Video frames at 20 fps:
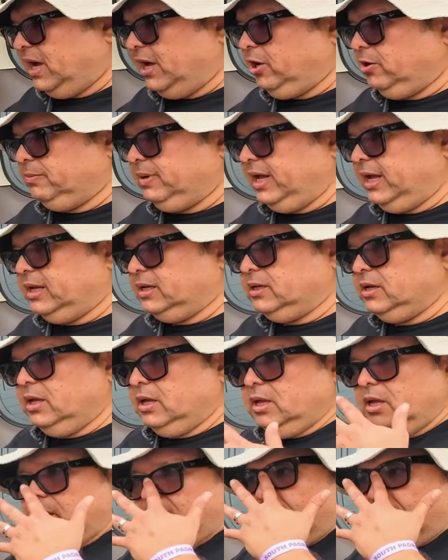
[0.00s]
Iron Man
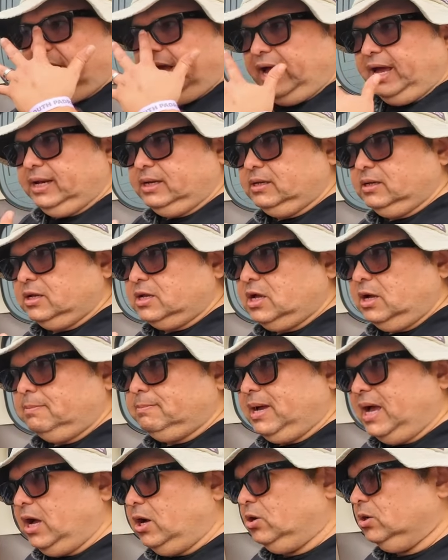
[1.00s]
that
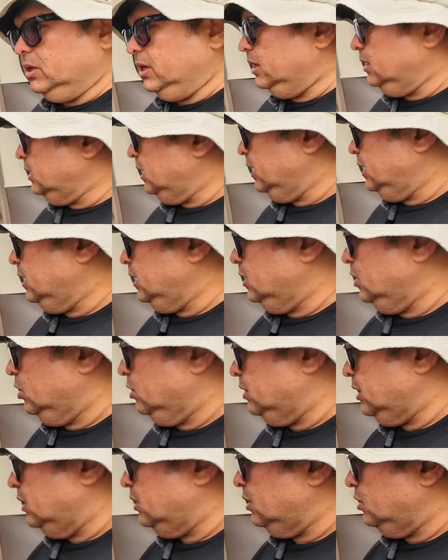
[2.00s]
come out, and you
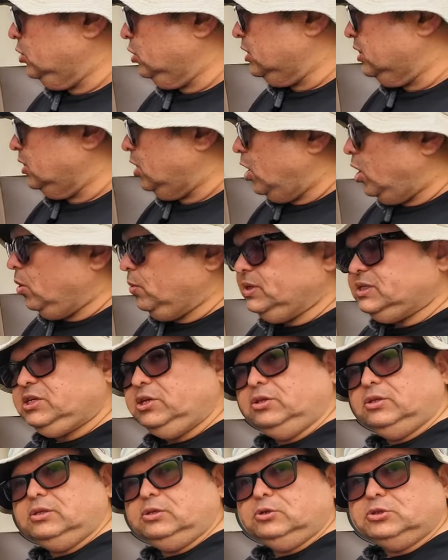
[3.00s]
know that you can always
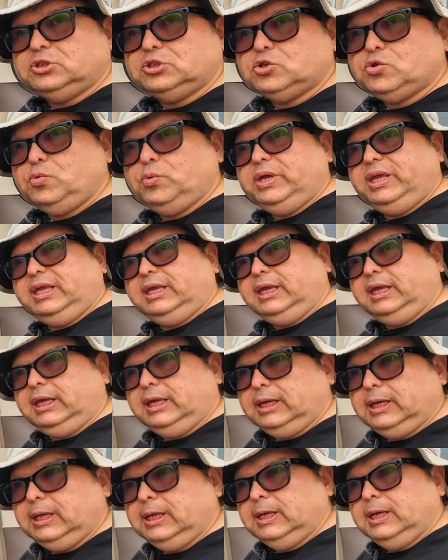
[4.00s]
hear the little
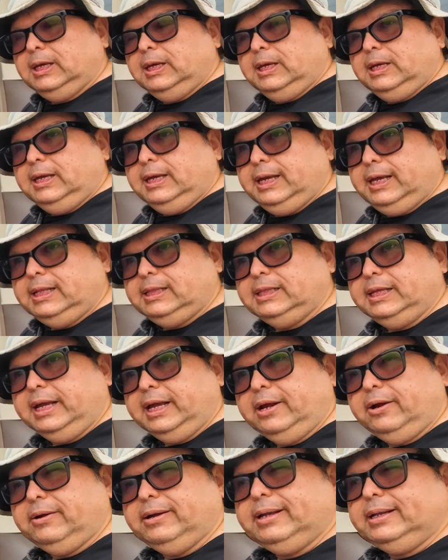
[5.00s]
squeaking in
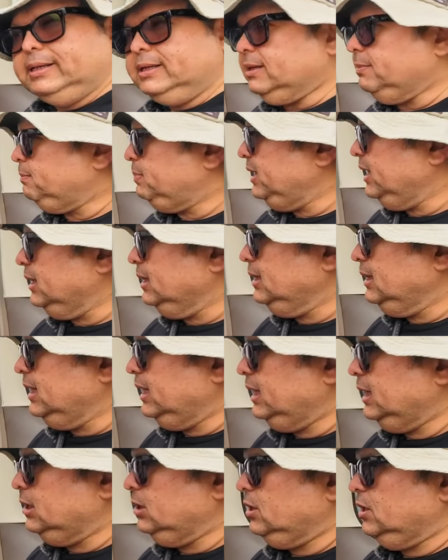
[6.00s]
there, and can be a
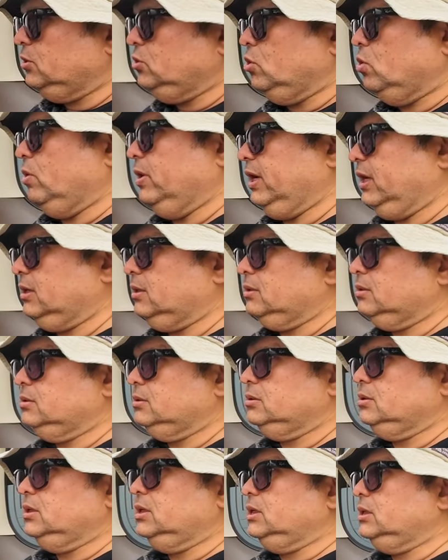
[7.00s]
little annoying,
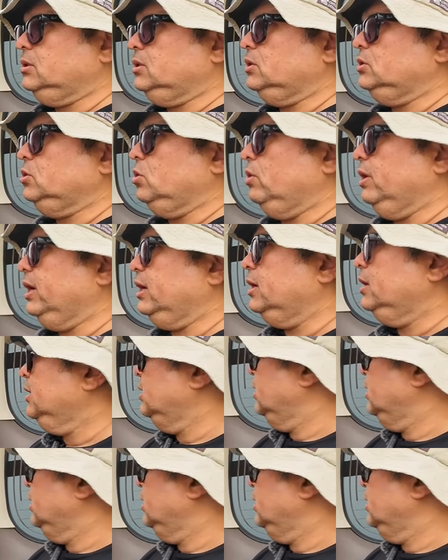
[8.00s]
let's